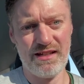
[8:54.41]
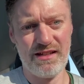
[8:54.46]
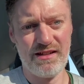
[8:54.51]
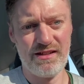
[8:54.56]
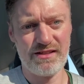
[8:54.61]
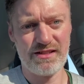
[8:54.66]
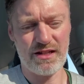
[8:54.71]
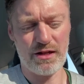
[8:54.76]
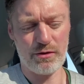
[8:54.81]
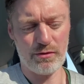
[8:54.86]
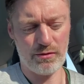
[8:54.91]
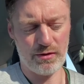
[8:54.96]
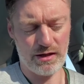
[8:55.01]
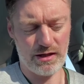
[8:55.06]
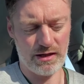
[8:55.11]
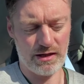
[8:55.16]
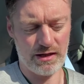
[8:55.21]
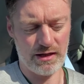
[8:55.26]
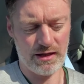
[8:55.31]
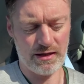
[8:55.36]
So
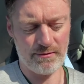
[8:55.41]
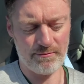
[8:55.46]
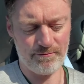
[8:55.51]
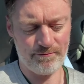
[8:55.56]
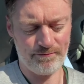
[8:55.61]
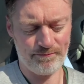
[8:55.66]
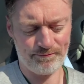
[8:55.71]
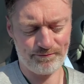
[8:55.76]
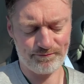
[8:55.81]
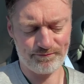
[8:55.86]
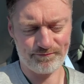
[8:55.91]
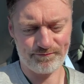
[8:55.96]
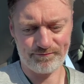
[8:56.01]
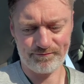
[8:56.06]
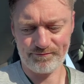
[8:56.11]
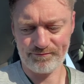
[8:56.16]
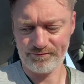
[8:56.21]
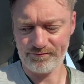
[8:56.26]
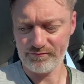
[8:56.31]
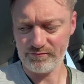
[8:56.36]
I
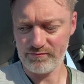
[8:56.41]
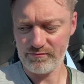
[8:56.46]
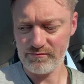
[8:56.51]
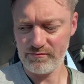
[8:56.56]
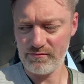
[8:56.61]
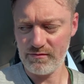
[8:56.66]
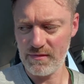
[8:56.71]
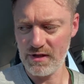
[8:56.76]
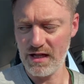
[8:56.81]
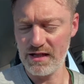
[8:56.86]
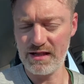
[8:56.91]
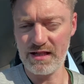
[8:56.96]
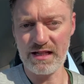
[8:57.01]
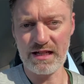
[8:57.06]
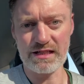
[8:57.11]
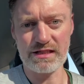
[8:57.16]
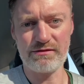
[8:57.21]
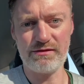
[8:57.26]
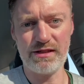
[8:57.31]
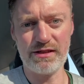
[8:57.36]
think
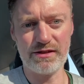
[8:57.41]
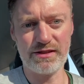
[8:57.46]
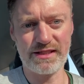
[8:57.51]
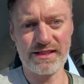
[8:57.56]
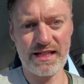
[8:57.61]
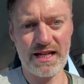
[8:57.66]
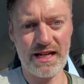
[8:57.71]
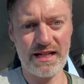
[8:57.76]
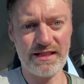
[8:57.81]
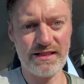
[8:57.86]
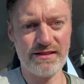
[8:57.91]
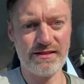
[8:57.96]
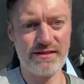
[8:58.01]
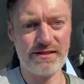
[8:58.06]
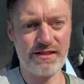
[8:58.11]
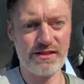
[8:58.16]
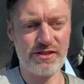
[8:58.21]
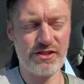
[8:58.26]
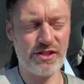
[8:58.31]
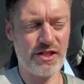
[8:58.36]
that's a really good sign
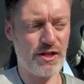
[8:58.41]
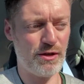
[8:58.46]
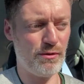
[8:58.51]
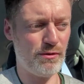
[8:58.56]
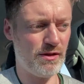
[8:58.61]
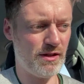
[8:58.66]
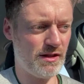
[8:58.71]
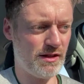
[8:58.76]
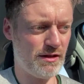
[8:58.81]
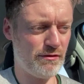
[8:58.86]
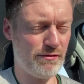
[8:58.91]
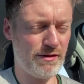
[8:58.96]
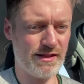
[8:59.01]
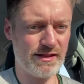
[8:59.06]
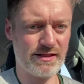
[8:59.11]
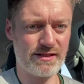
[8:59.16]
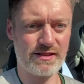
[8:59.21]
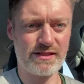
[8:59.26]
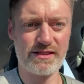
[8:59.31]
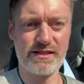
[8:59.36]
to show that there
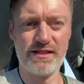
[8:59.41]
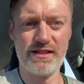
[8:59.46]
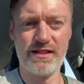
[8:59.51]
is